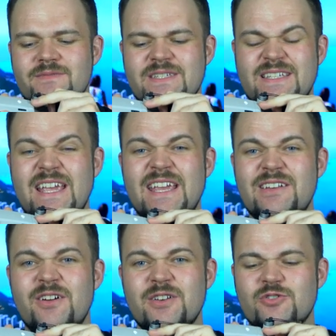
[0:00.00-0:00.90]

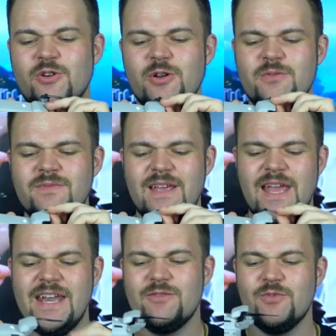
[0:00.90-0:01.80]
seen on a drone
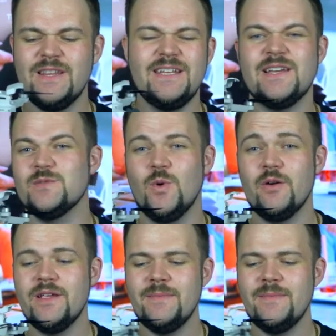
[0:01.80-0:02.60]
and it really does worry